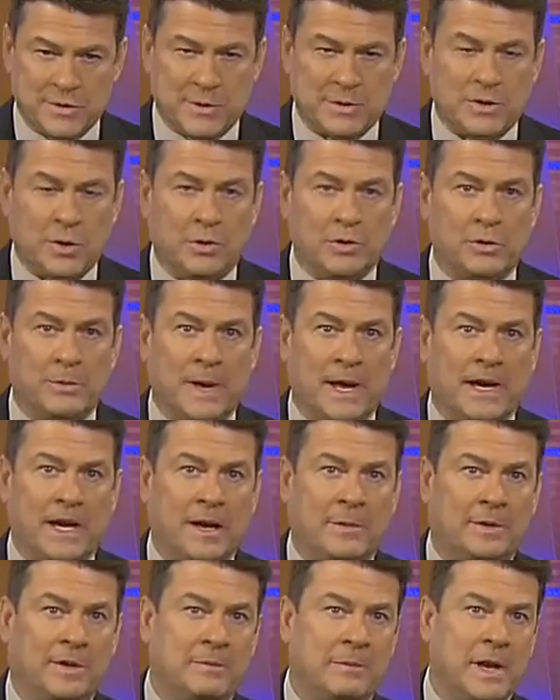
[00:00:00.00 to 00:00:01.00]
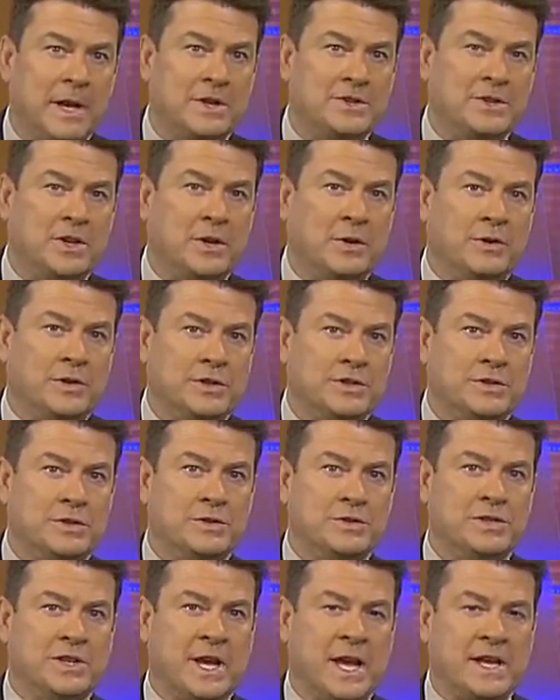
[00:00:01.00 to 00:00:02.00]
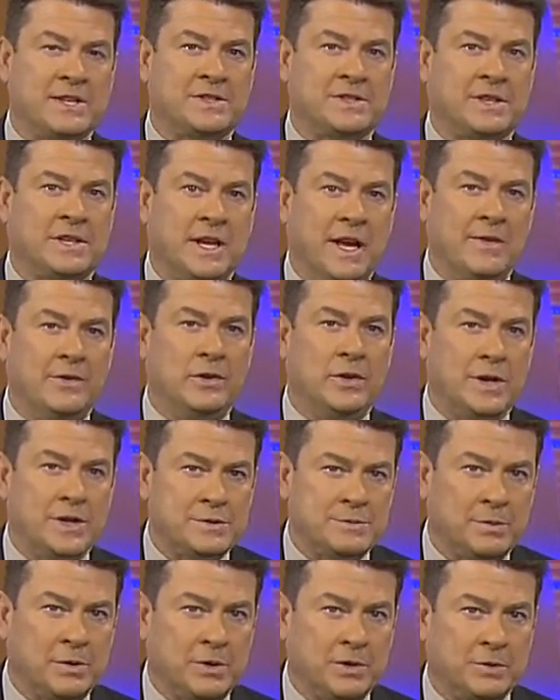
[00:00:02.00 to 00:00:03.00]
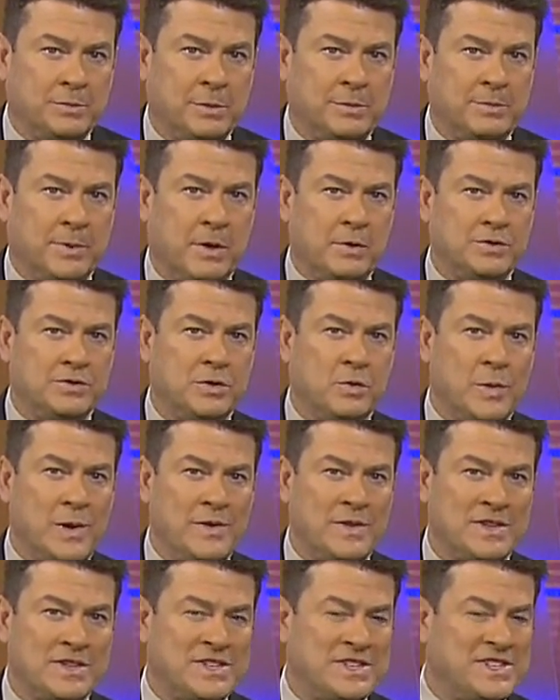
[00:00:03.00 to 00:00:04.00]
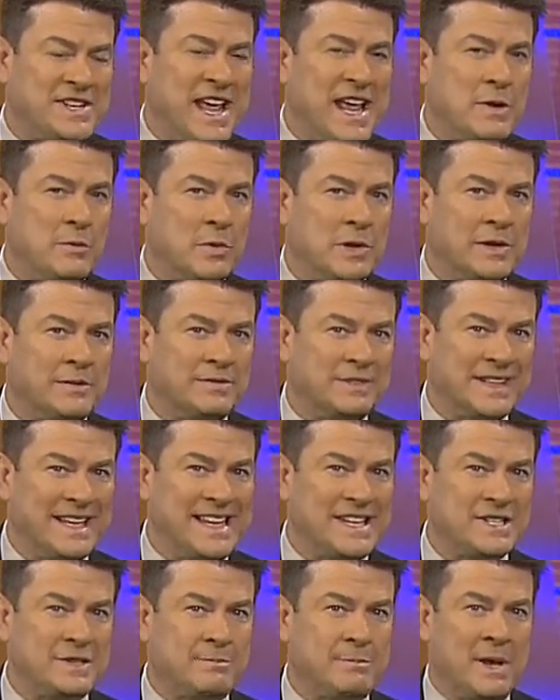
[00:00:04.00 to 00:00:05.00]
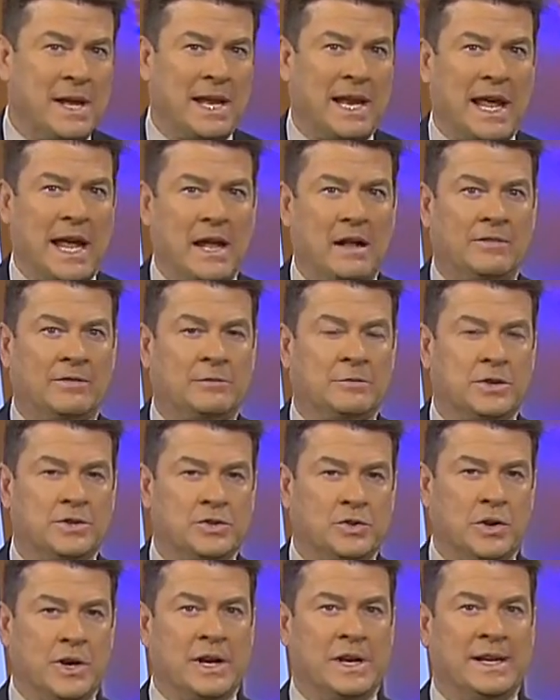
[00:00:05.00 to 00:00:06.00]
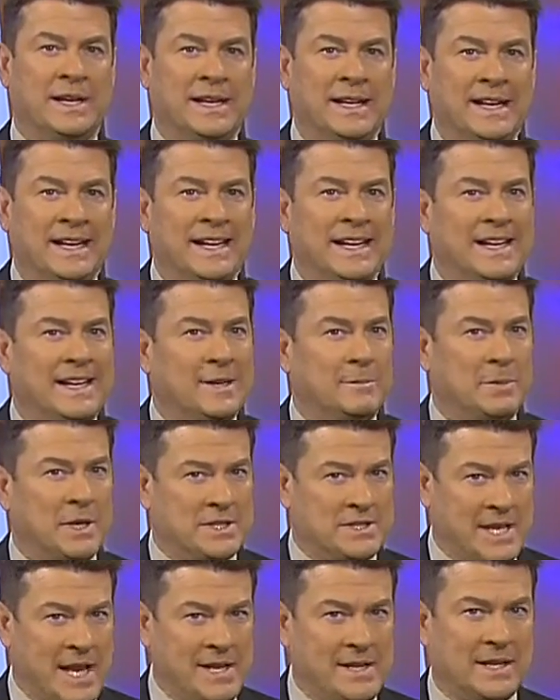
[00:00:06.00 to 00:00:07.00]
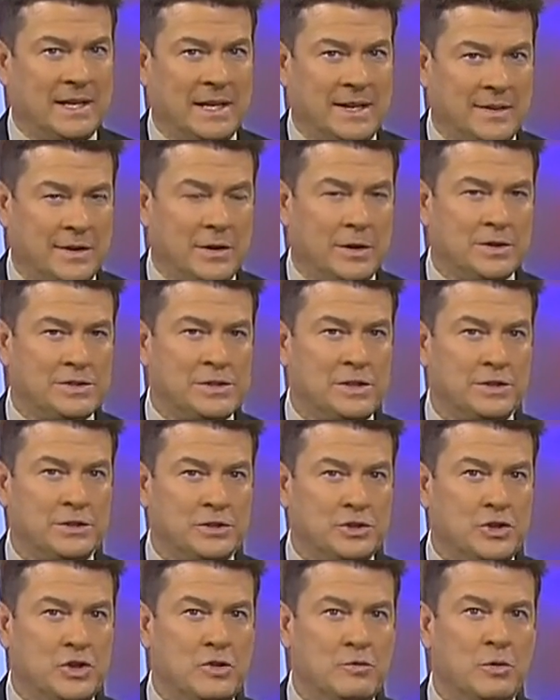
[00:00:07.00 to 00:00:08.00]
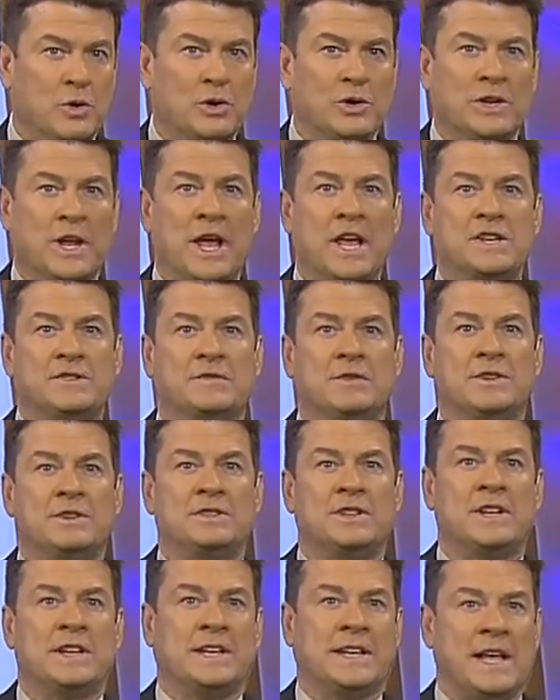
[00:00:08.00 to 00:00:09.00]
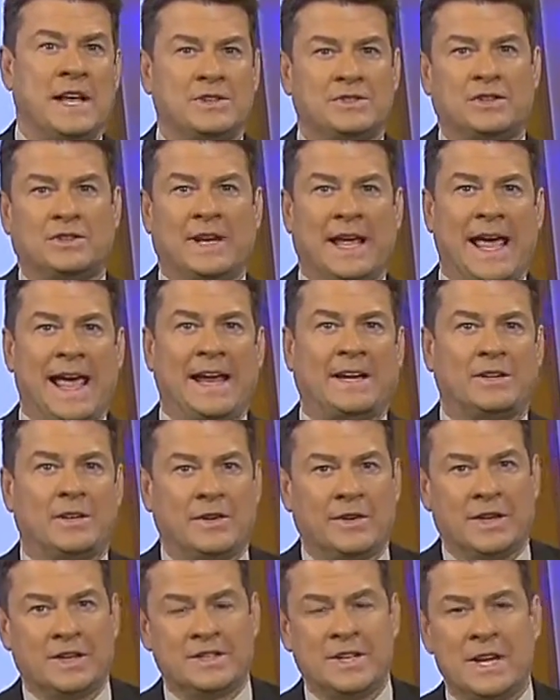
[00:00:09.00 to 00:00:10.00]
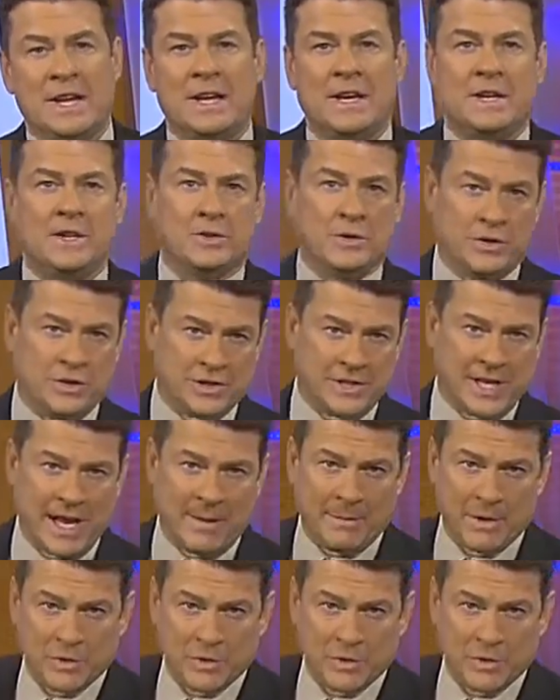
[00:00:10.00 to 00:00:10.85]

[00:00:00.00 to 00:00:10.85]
As we told you about a couple of minutes ago in this newscast, the governor has pulled a proposal where the state would have leased Belle Isle from Detroit. But technically, there are still two more days for the city council to act on this. So just how